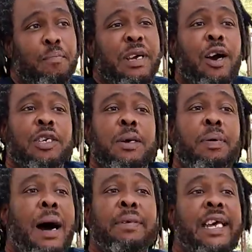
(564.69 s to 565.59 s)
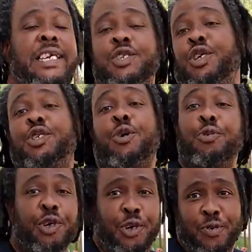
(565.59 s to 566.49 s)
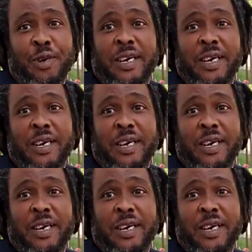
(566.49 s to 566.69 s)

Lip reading: because the population is so little.